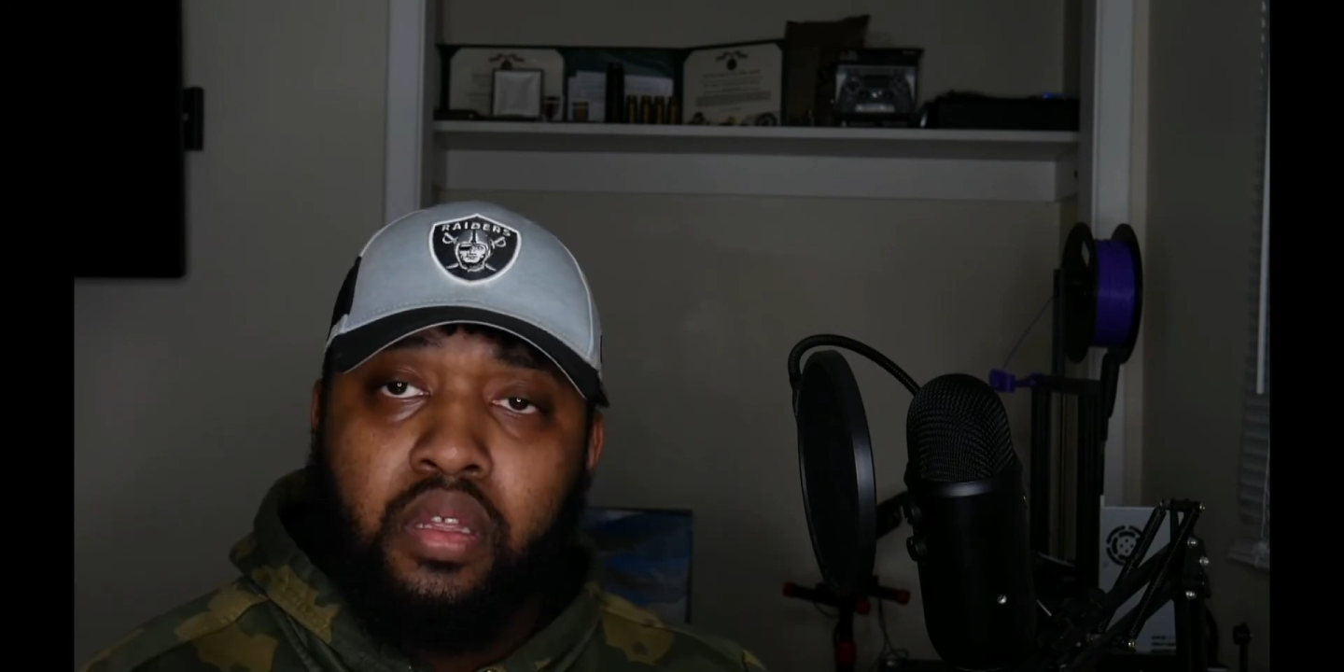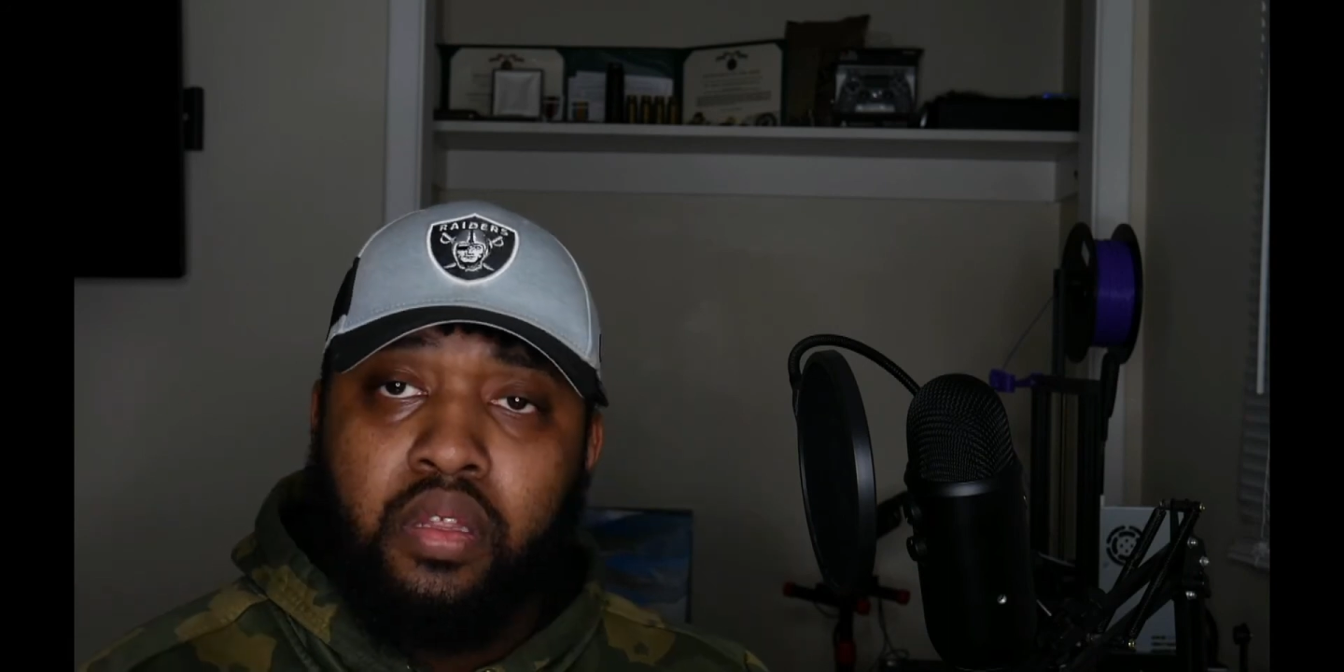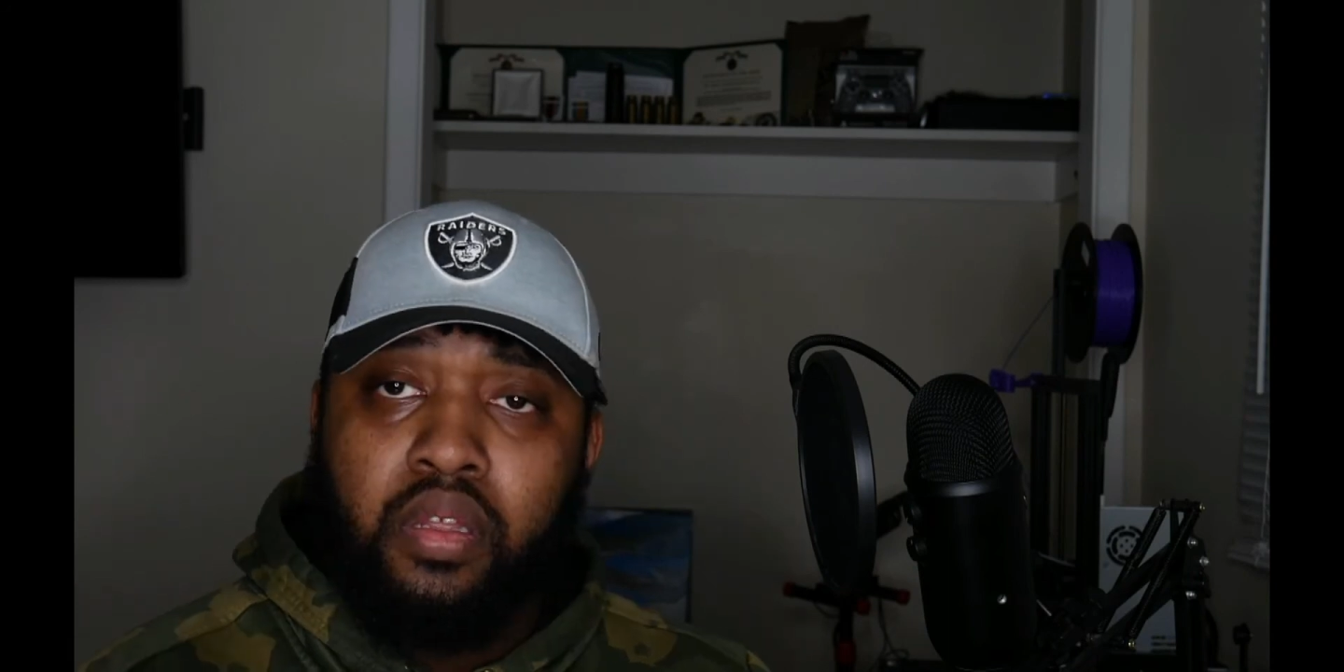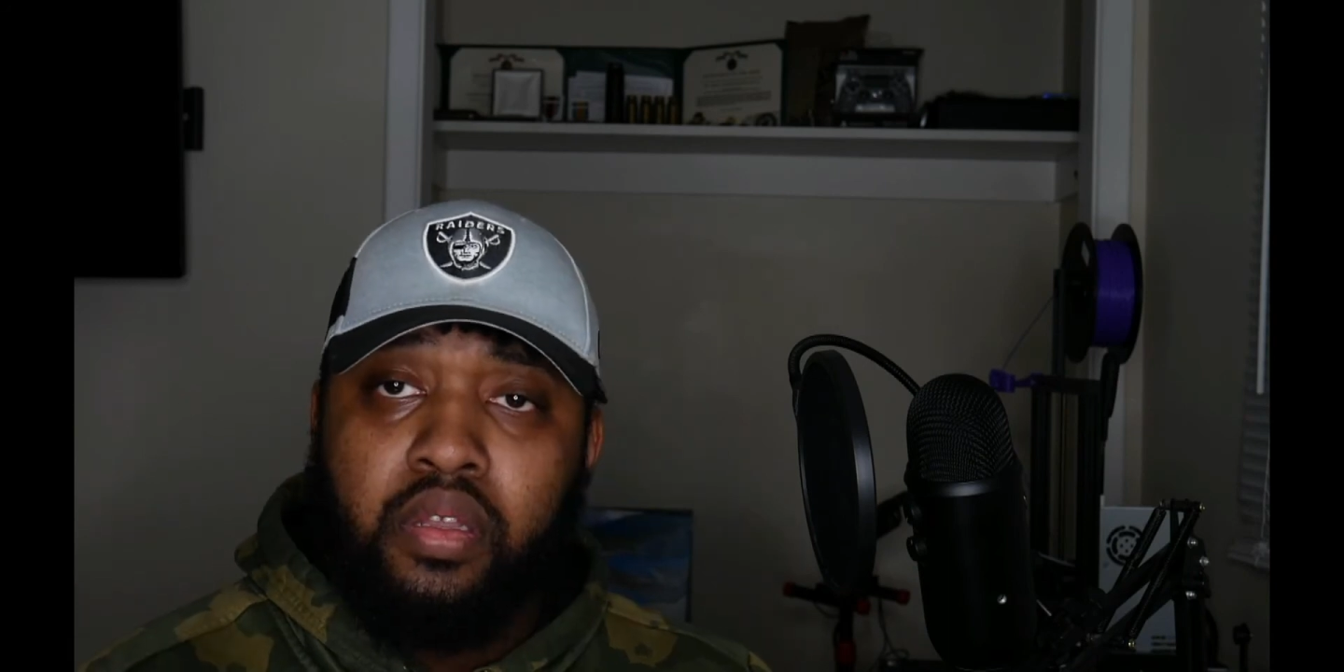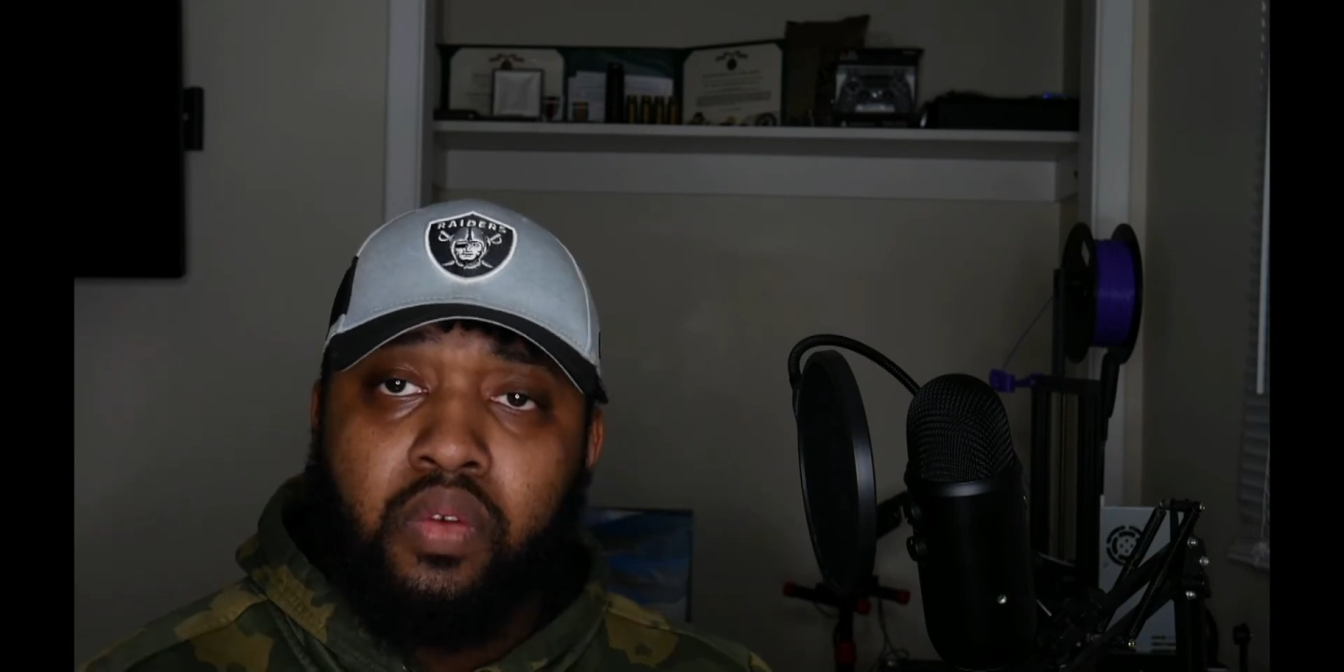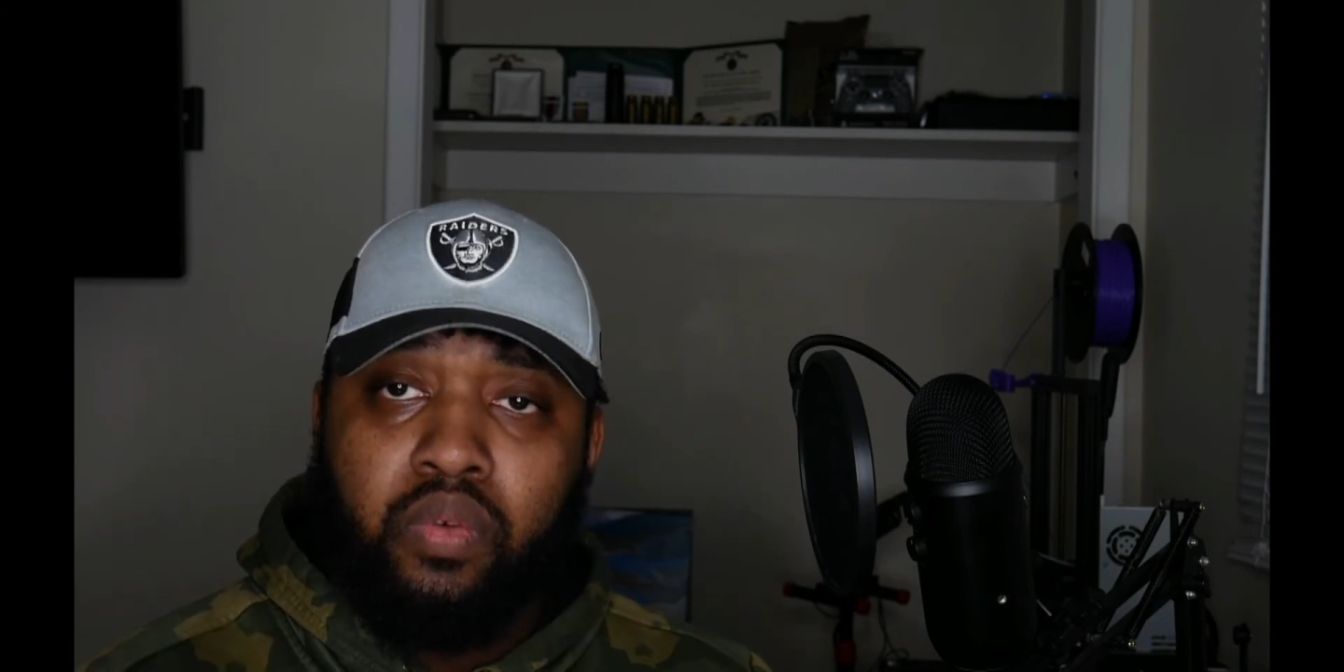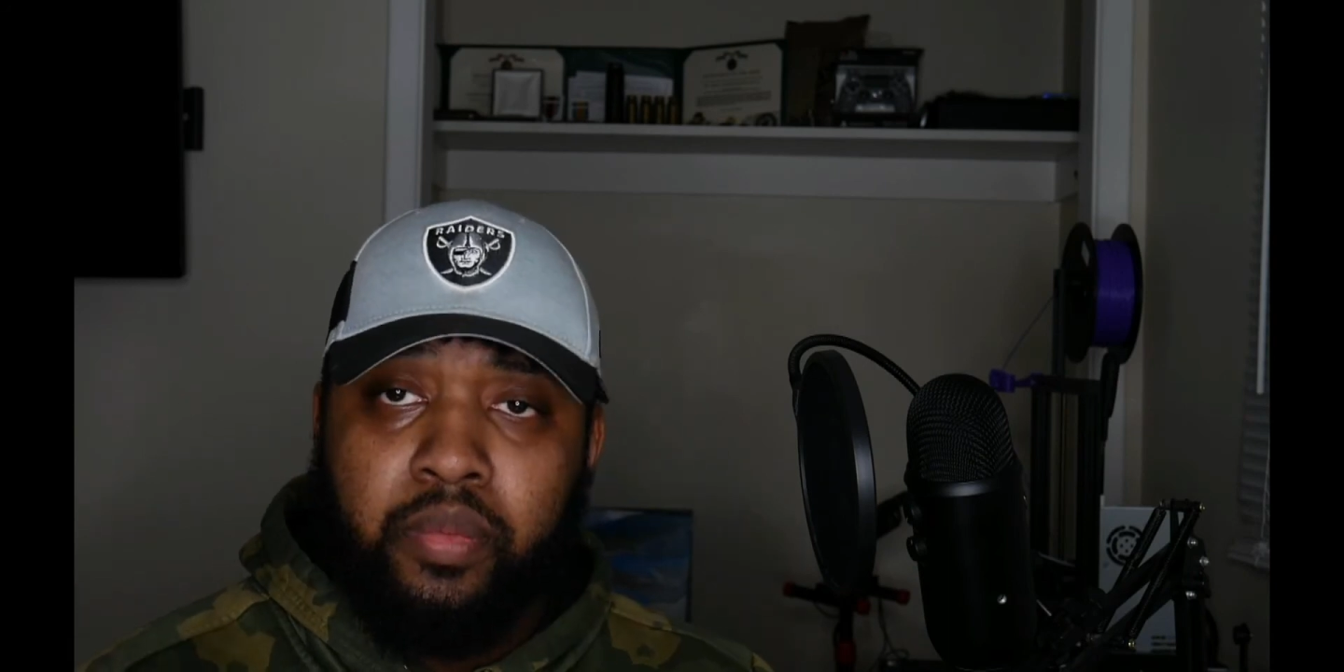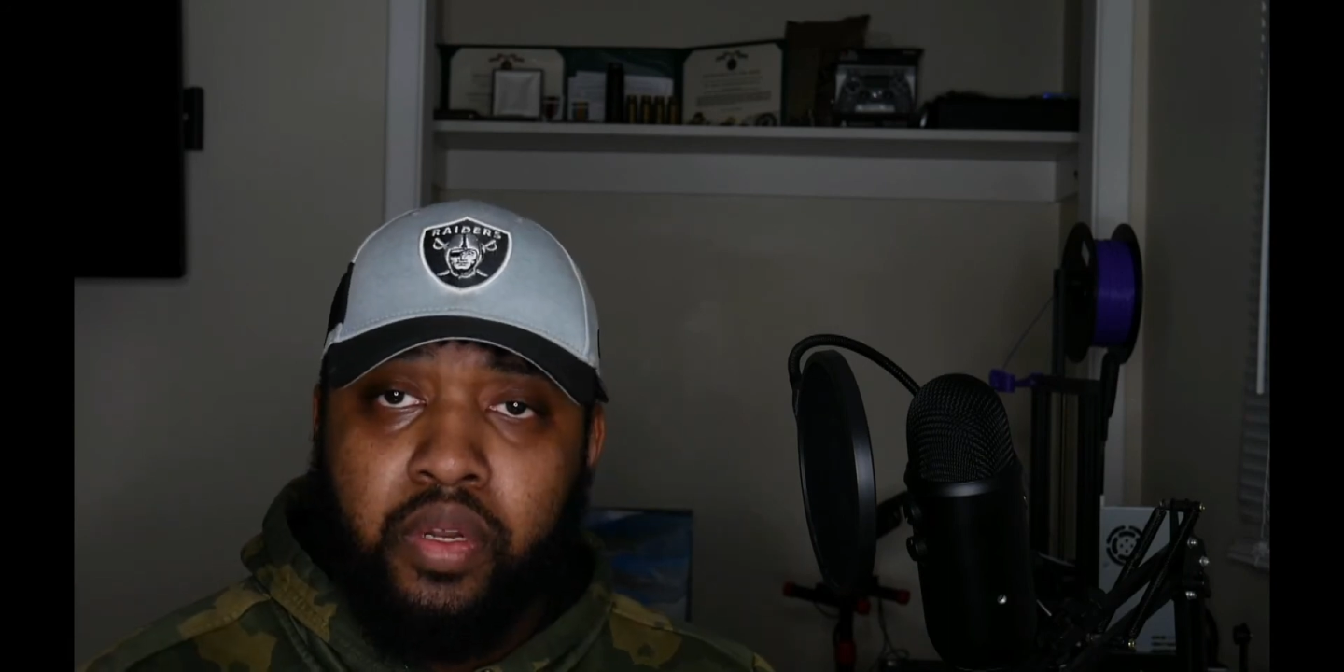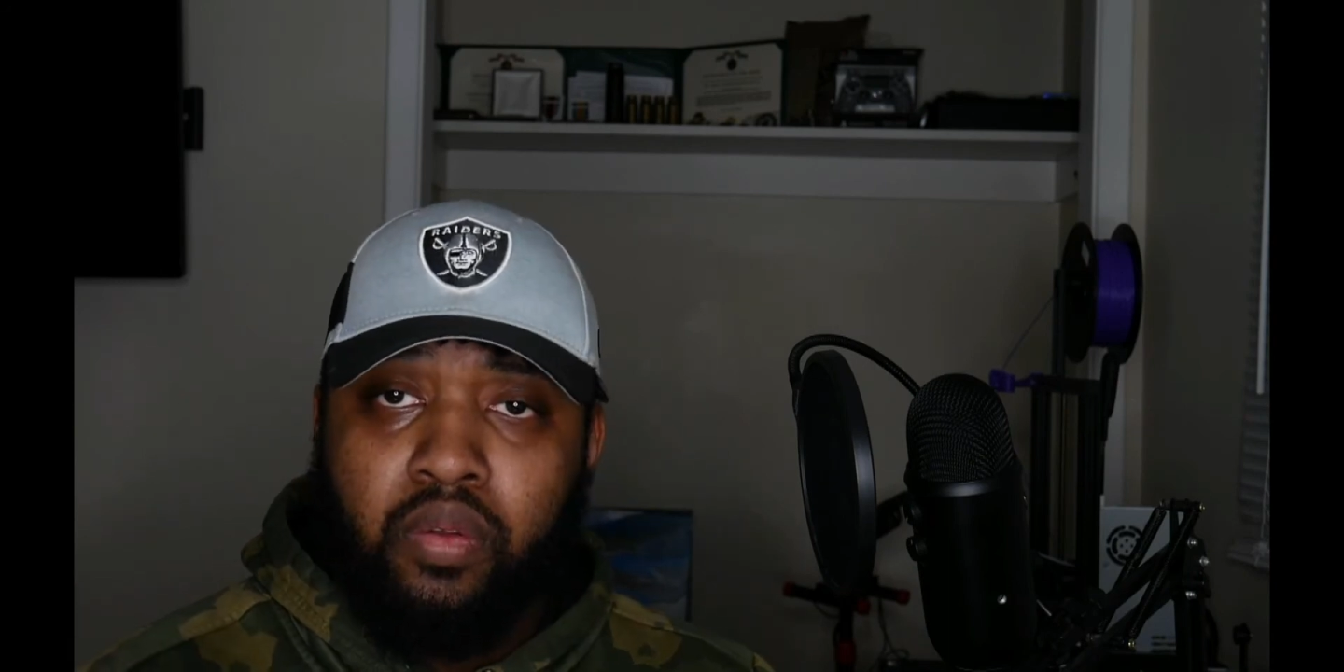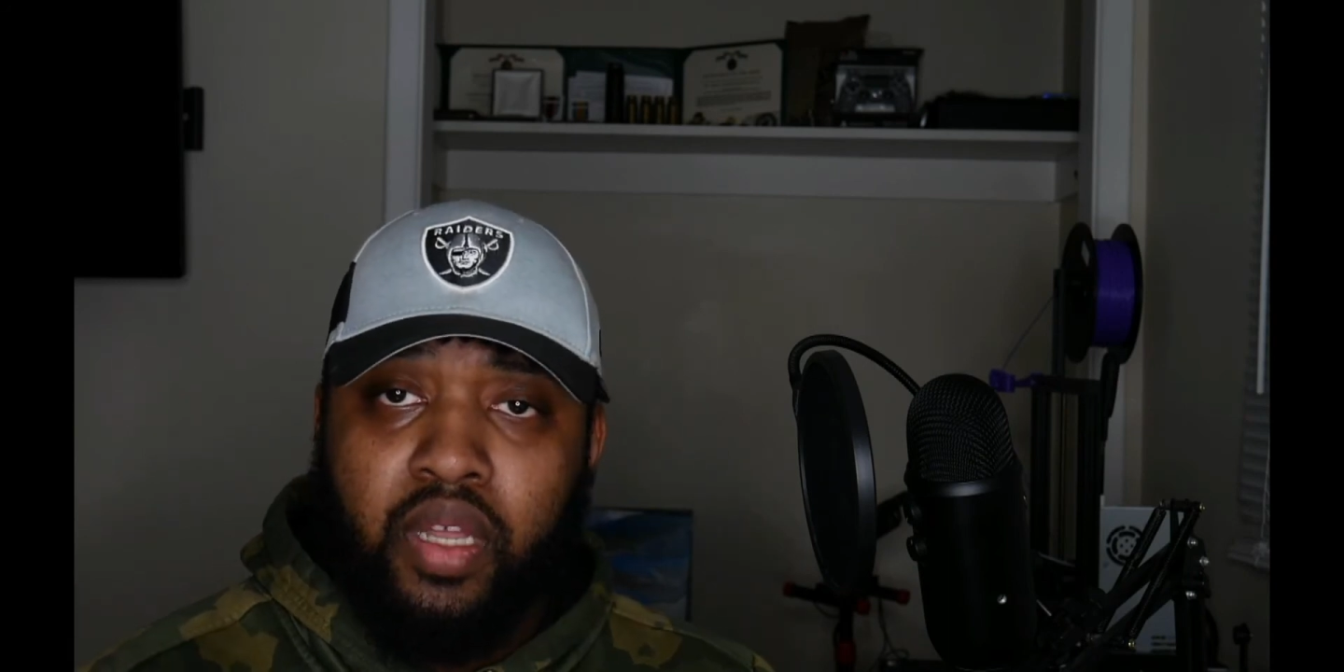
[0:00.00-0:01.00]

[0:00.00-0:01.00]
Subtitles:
The 2 women who